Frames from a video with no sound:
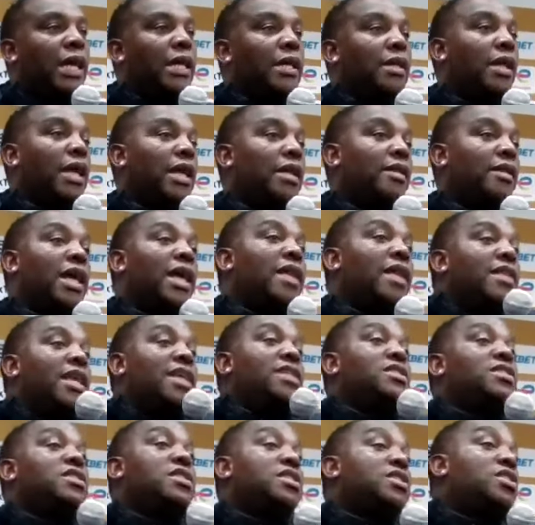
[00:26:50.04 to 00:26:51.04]
and, and,
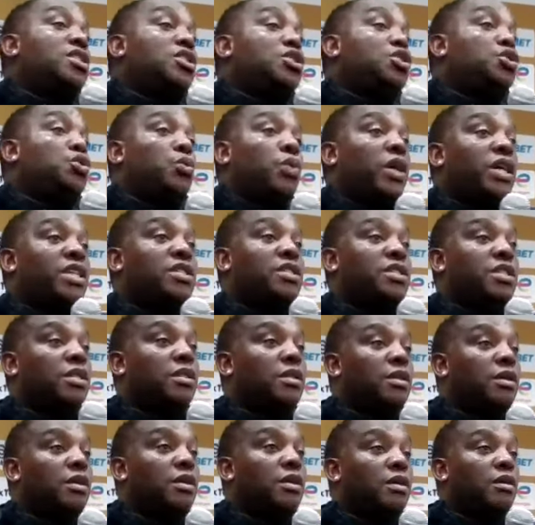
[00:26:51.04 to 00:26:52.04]
and that's the
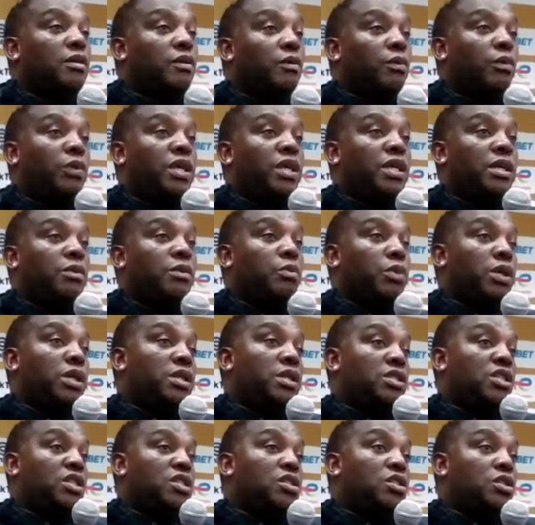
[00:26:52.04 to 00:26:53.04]
situation. We,
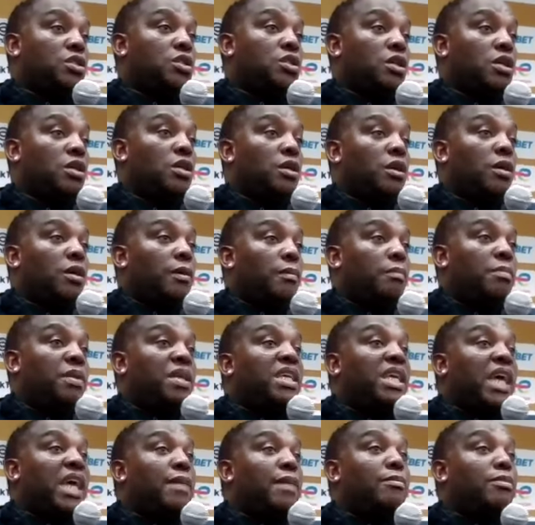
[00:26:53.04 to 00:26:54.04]
we just
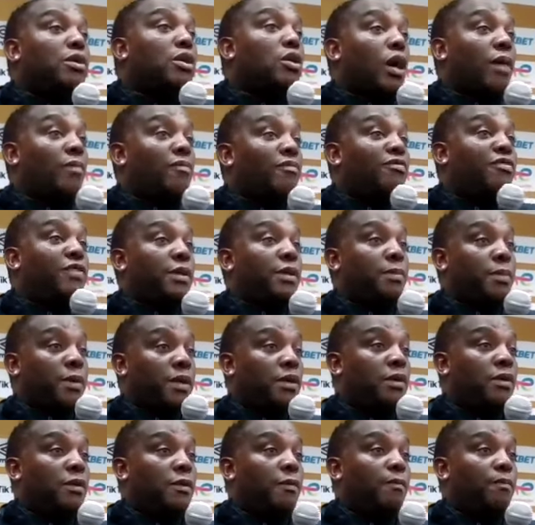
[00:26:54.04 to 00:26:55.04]
became
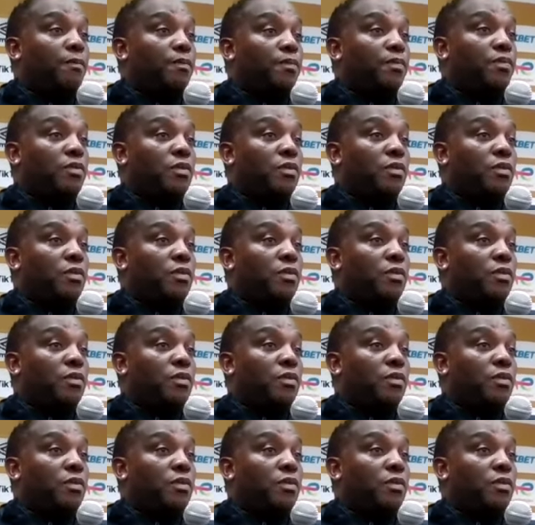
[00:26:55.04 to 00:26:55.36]
comfortable